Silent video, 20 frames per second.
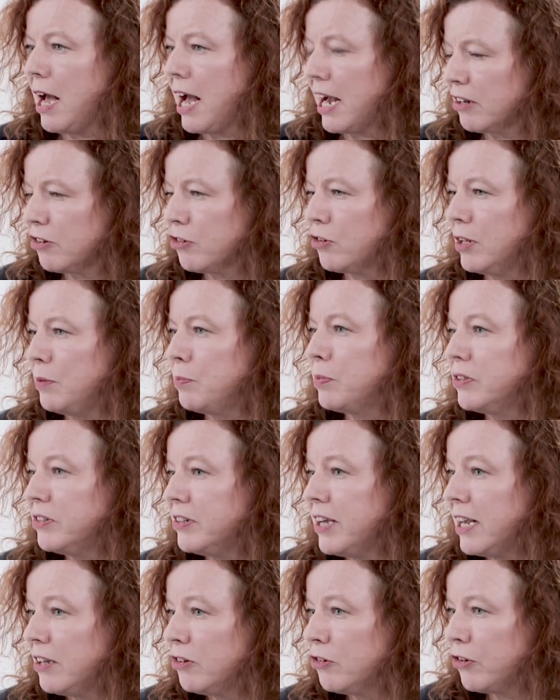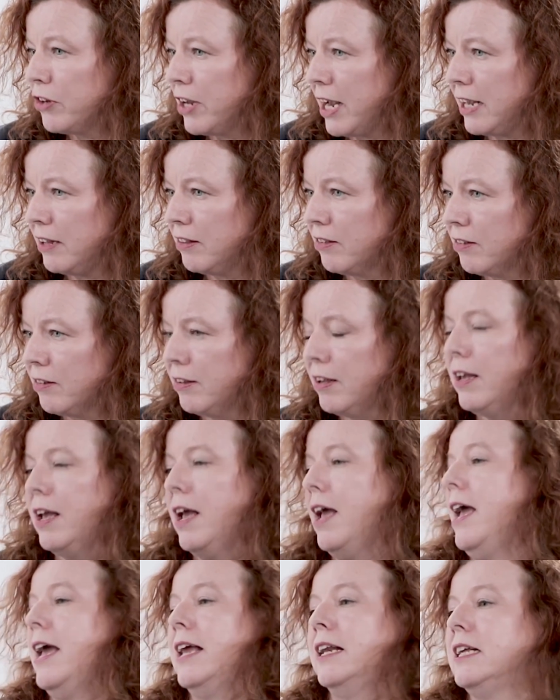actually potentiates
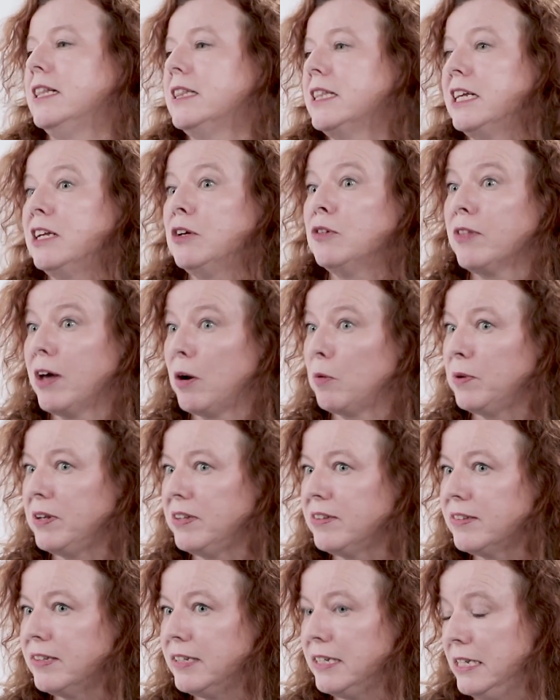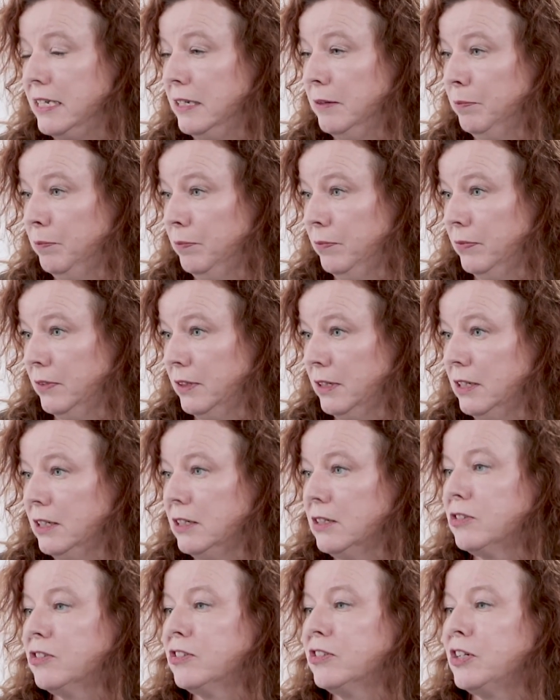anything that we see.
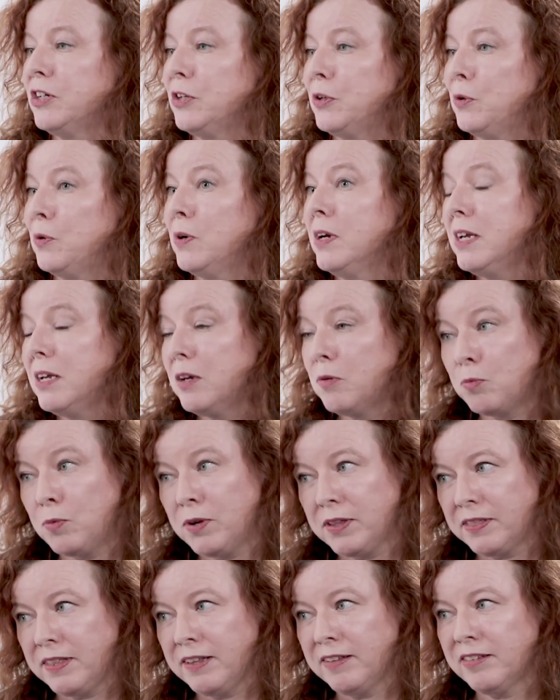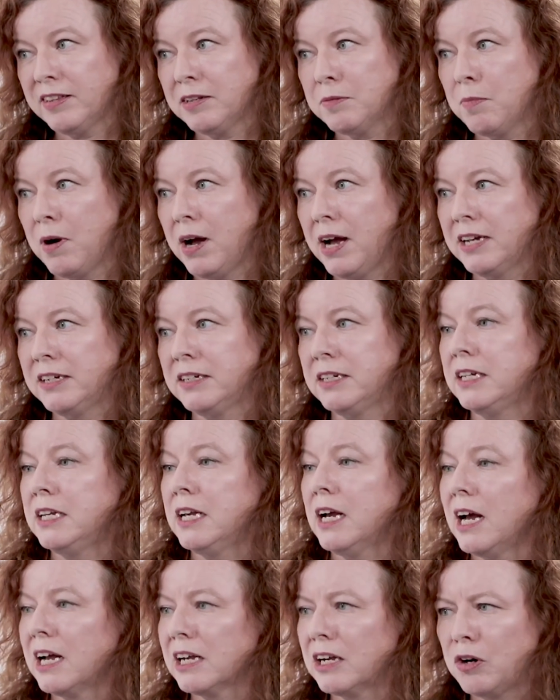So, with this in mind,
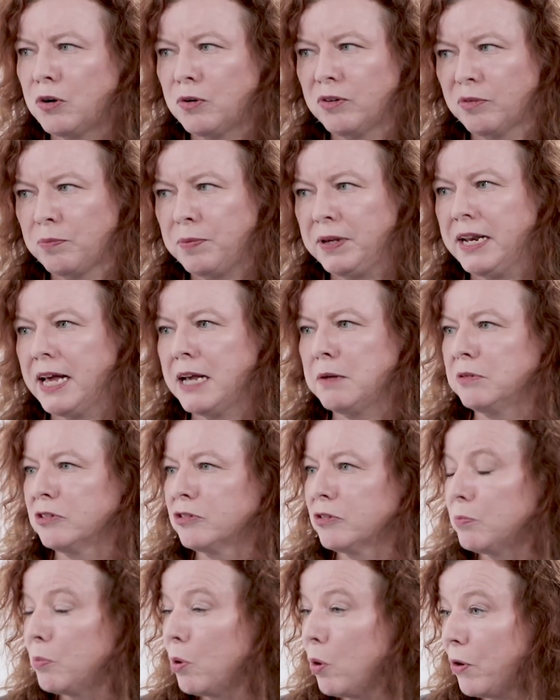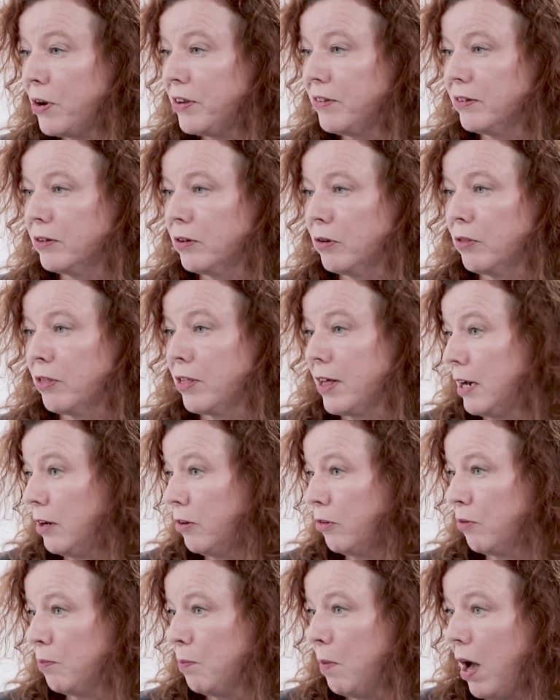Iago has been able to poison
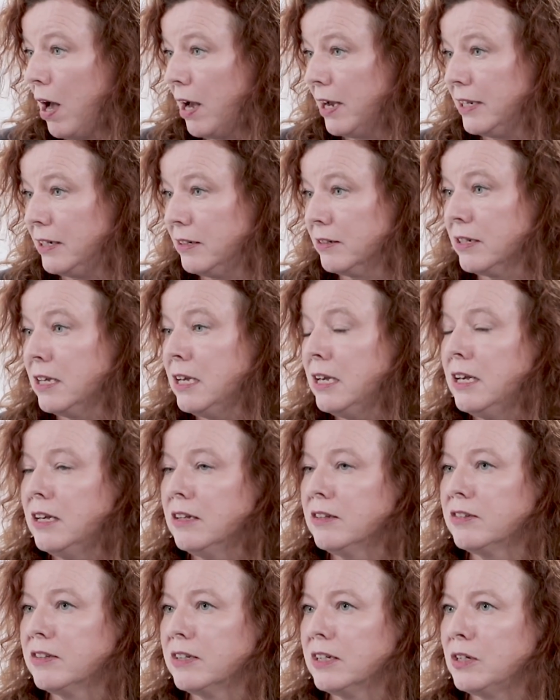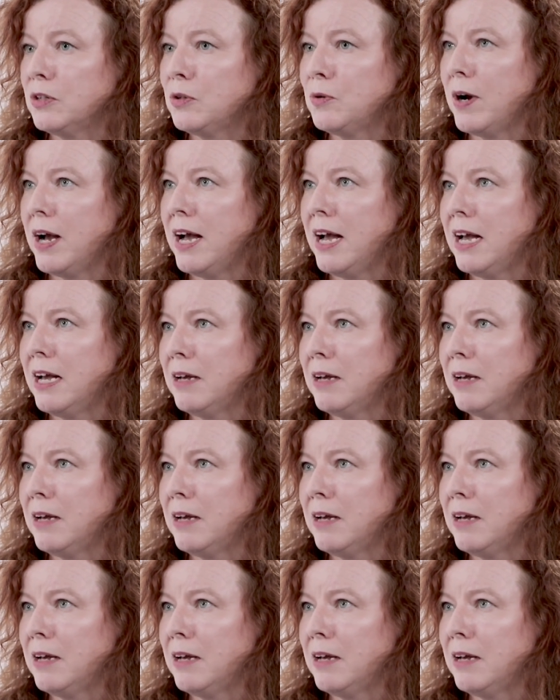Othello's mind. So